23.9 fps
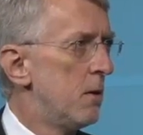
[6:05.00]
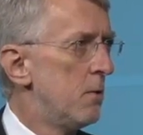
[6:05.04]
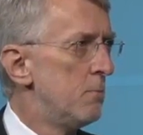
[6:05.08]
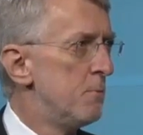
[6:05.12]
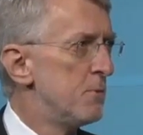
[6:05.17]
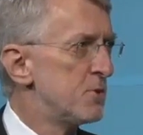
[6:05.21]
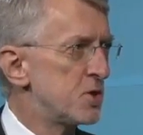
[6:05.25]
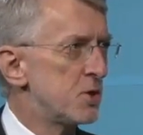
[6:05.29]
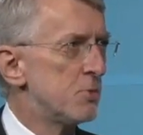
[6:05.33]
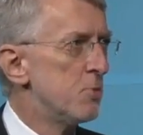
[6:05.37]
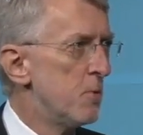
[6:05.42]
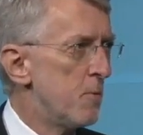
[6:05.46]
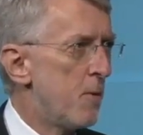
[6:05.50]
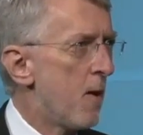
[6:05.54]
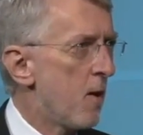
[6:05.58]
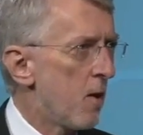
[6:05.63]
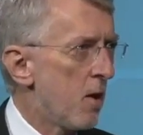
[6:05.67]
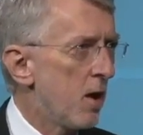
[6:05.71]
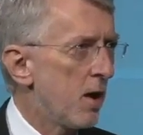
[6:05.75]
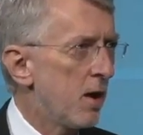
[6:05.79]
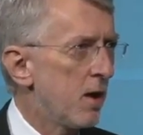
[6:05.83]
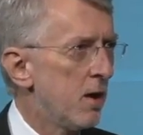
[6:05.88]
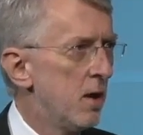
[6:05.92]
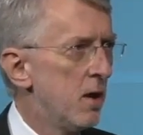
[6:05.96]
Mr.
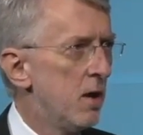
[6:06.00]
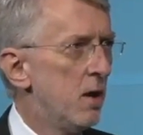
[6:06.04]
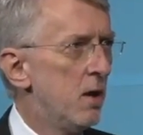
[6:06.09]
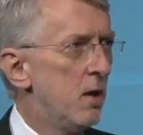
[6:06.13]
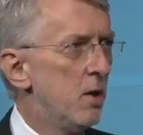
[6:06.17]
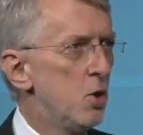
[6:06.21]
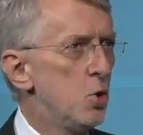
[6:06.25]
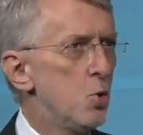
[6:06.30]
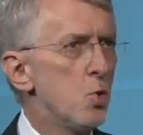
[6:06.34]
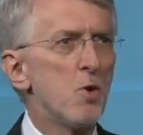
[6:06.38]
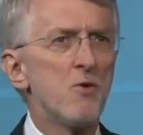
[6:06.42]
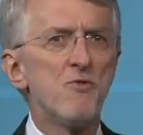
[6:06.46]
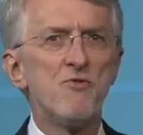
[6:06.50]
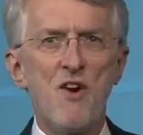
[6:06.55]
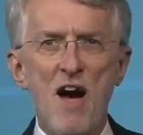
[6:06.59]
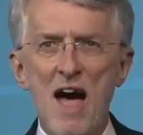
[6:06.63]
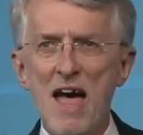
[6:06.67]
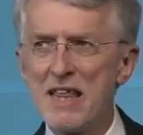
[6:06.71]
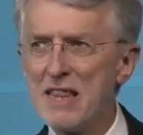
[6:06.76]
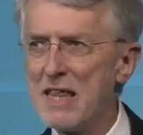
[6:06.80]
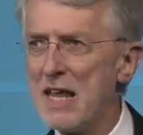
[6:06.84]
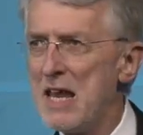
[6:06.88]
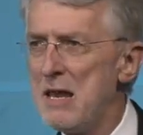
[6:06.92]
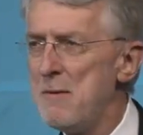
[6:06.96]
Mubarak, you are
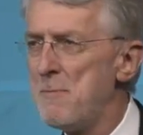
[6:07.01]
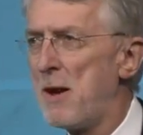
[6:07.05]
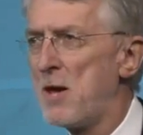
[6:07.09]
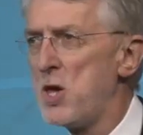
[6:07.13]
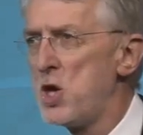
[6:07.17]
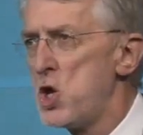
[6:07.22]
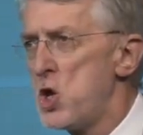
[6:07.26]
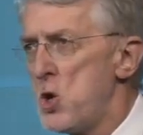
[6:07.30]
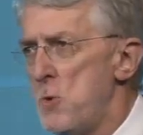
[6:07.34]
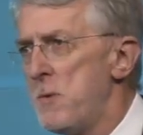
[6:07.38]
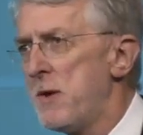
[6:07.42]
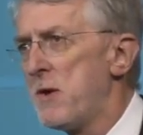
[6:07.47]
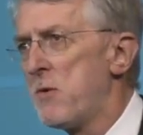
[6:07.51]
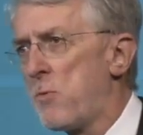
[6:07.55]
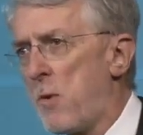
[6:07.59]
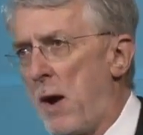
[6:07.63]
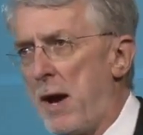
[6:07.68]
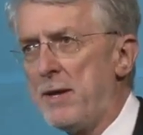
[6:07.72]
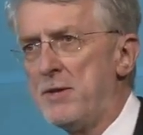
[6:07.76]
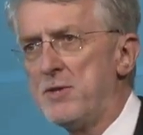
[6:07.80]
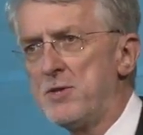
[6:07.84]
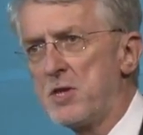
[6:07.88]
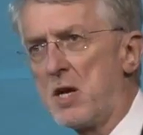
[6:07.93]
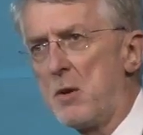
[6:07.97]
violating my human
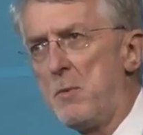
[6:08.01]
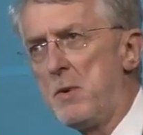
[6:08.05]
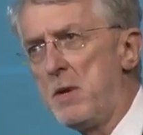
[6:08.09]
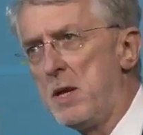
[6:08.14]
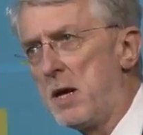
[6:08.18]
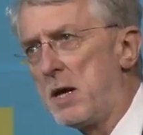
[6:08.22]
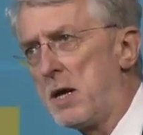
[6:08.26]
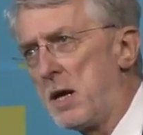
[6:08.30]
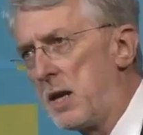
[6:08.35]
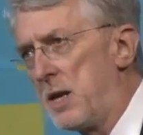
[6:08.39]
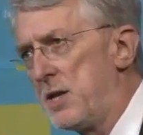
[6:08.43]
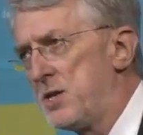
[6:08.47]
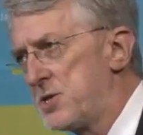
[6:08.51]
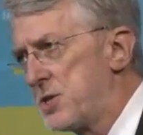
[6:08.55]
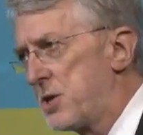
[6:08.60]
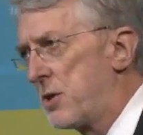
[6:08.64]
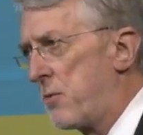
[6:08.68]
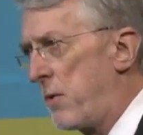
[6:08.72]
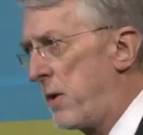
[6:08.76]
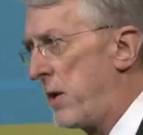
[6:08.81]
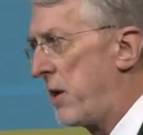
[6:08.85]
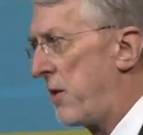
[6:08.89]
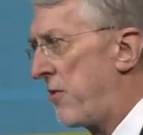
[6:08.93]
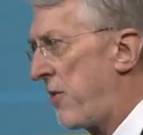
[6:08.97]
rights. Can we not at least
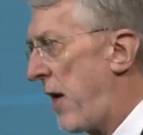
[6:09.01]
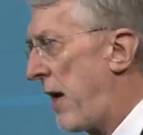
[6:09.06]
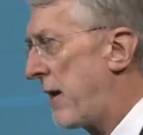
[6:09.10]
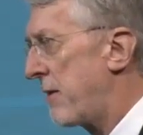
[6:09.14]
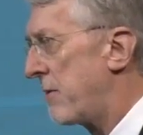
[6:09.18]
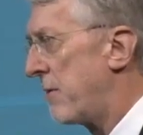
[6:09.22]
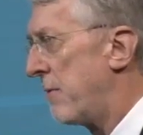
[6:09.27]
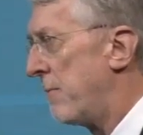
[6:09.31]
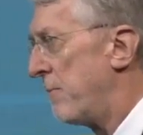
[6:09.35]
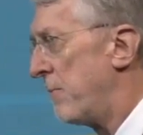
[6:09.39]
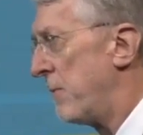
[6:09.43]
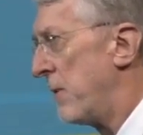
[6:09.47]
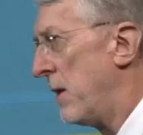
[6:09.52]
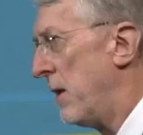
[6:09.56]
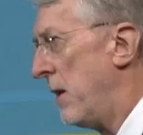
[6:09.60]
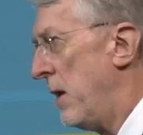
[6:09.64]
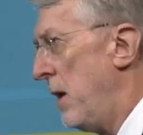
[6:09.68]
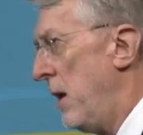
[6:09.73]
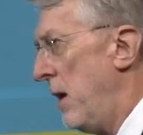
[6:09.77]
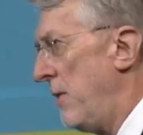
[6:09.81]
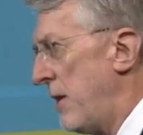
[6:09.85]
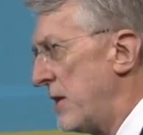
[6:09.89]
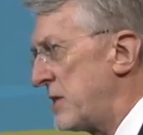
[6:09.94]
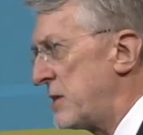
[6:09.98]
agree to that?
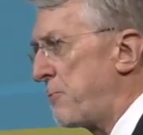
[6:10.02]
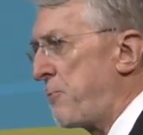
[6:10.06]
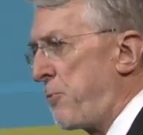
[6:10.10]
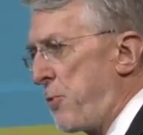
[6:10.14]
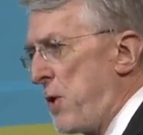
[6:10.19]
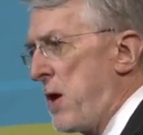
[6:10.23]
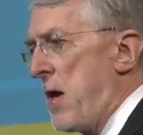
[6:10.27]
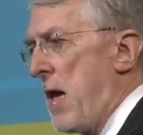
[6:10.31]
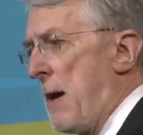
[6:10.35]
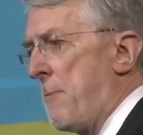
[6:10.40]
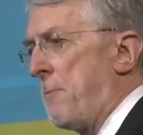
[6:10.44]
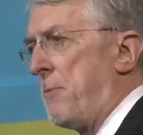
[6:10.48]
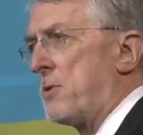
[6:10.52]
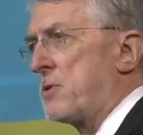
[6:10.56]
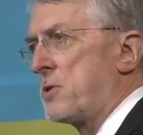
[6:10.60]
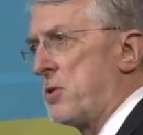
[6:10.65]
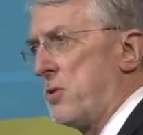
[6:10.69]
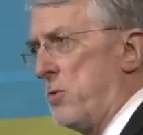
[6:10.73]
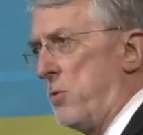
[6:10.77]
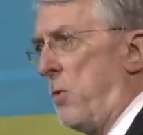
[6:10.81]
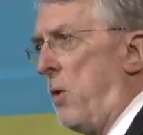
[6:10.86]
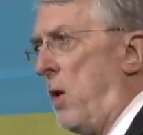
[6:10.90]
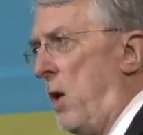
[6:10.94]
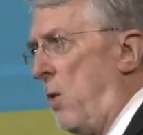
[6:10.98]
And that's a preamble
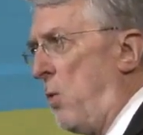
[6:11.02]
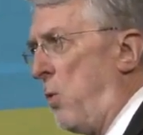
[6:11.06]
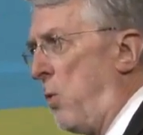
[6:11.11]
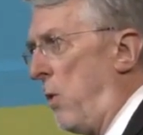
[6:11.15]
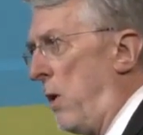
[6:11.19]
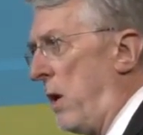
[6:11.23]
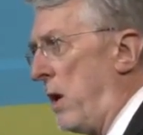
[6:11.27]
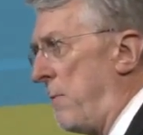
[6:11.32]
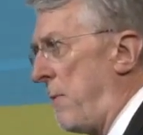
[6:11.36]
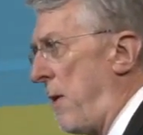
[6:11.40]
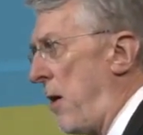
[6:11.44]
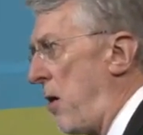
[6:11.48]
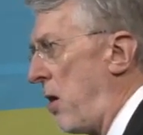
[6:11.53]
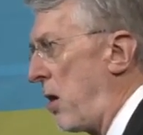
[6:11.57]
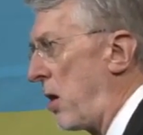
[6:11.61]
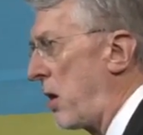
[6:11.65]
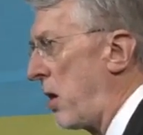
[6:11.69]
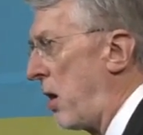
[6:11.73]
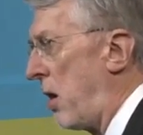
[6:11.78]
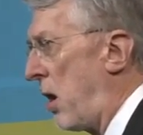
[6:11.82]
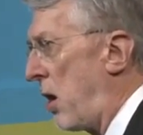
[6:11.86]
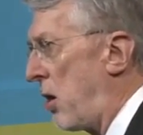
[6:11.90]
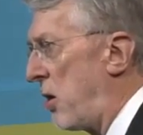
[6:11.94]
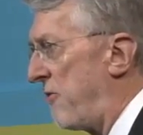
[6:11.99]
to, in
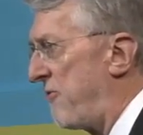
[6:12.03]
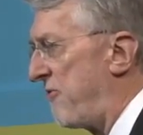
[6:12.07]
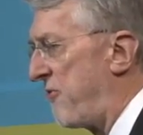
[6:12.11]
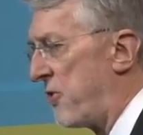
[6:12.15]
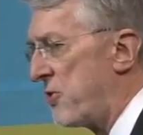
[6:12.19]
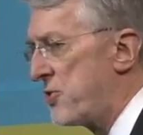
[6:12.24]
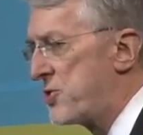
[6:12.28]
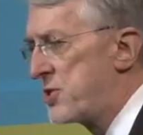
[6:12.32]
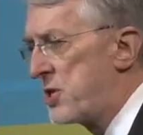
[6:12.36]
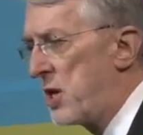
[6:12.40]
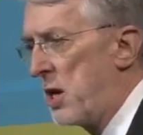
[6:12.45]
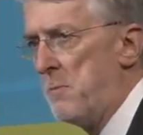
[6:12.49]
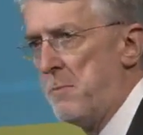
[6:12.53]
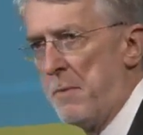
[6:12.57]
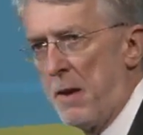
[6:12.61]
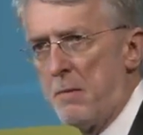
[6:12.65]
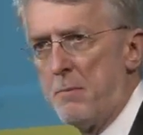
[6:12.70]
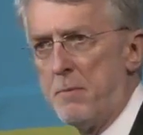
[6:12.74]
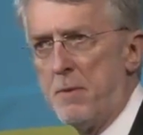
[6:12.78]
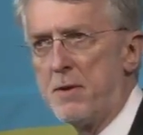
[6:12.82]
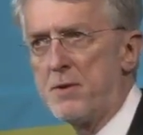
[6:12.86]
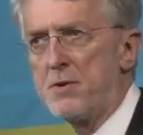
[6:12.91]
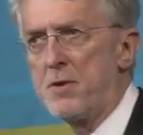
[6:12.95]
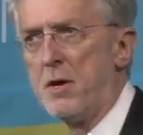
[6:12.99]
America, our First
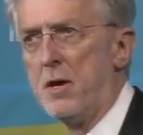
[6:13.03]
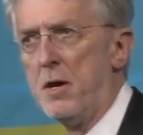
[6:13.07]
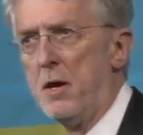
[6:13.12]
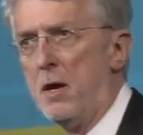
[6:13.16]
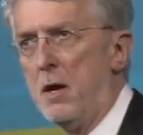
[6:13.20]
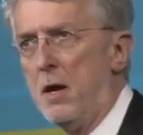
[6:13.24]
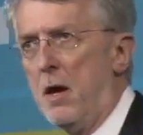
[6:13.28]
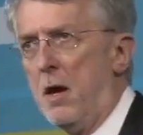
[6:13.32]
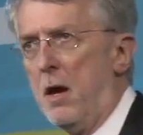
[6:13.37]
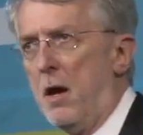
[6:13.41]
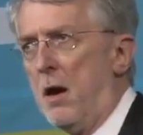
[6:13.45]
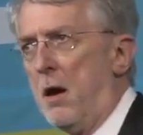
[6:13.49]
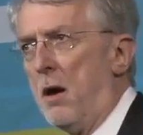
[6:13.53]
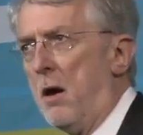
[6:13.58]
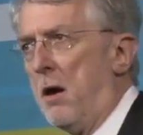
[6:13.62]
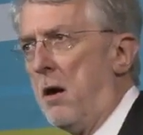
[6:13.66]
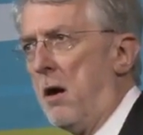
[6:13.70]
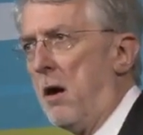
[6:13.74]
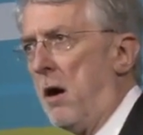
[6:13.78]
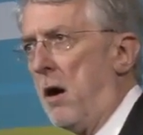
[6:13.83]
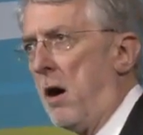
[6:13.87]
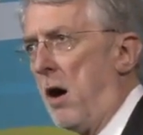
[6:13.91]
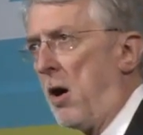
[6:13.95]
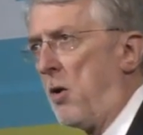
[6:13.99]
Amendment,
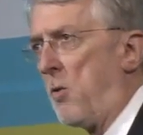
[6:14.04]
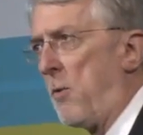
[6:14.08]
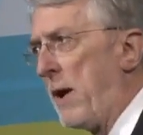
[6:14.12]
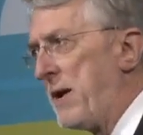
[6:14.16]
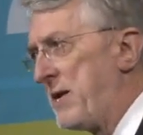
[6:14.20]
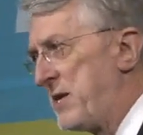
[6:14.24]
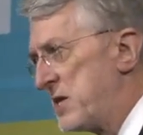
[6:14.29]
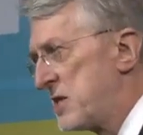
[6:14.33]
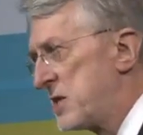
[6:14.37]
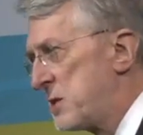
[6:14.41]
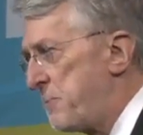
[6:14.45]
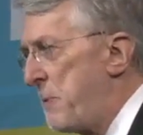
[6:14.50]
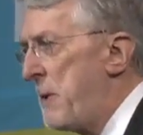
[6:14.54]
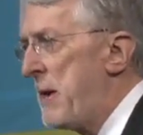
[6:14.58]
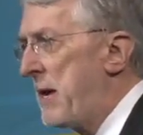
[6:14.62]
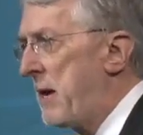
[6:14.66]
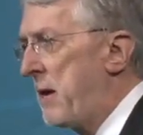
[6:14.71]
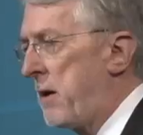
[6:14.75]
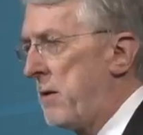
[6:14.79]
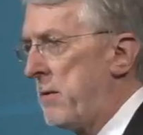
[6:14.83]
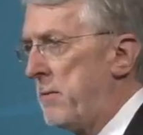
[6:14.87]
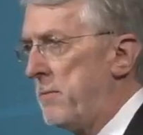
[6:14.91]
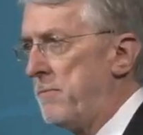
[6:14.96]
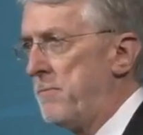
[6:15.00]
our right to
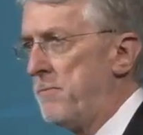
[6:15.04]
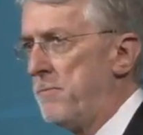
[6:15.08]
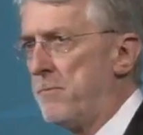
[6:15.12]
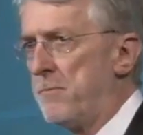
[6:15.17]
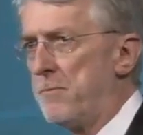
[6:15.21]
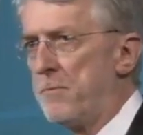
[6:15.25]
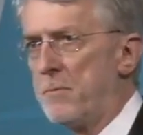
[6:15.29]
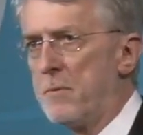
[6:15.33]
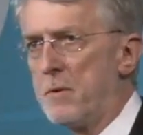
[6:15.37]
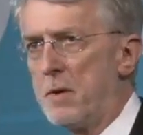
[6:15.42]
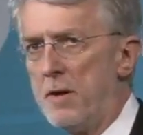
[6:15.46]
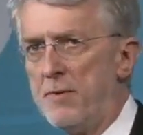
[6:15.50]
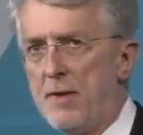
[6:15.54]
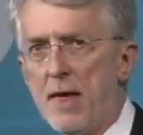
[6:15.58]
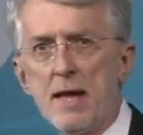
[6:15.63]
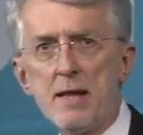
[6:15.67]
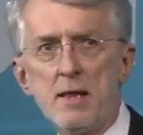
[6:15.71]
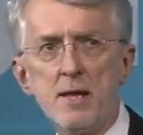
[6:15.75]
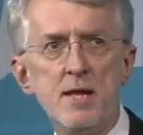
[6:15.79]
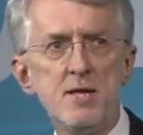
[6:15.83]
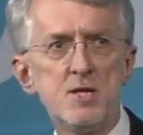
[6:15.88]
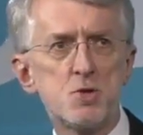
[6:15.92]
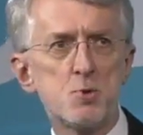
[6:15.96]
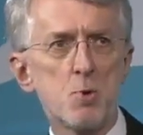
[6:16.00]
speak. And that
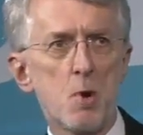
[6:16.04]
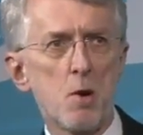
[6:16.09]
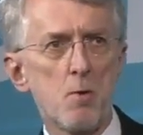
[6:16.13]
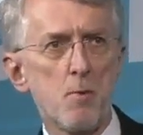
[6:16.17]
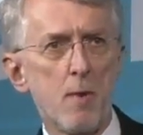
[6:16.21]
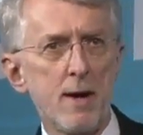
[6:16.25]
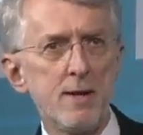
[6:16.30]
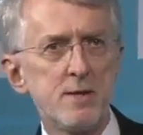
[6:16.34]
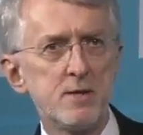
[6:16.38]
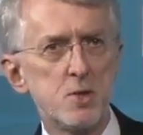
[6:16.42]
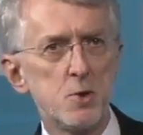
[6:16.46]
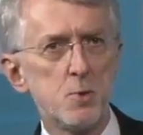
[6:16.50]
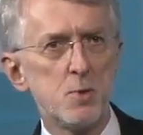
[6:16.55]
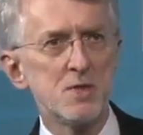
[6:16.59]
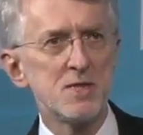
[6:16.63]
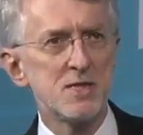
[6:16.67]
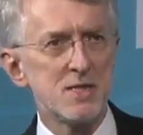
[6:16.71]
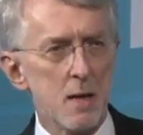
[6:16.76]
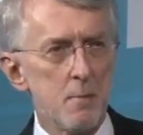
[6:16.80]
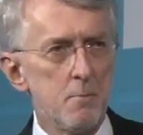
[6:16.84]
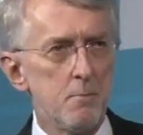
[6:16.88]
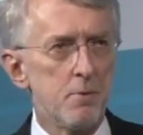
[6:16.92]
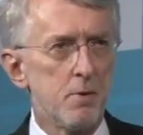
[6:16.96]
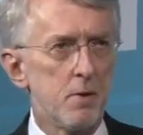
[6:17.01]
leads to our right to
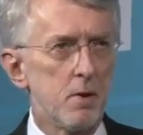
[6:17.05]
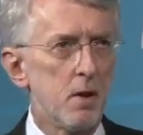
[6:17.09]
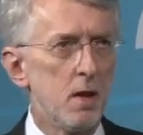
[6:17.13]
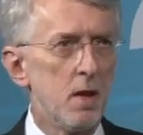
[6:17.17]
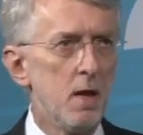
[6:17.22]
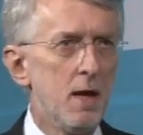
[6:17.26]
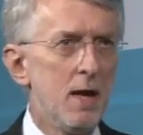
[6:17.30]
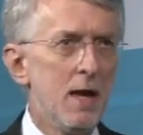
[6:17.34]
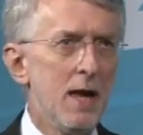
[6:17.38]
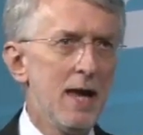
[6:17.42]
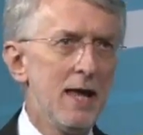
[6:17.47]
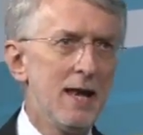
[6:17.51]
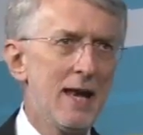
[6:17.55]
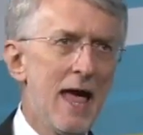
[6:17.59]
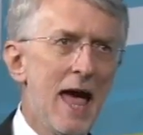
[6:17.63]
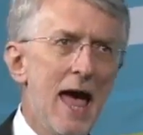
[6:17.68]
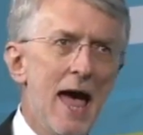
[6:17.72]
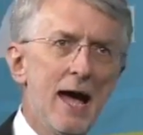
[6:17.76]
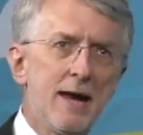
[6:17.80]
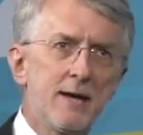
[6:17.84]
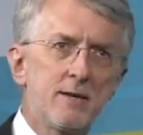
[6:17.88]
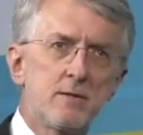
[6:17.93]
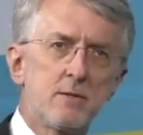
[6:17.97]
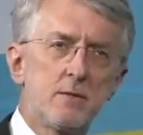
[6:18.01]
assemble and
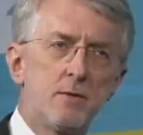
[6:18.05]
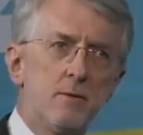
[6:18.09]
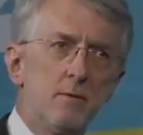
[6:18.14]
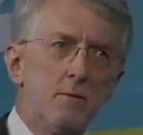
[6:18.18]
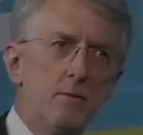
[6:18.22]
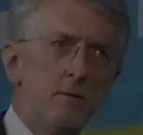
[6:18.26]
act.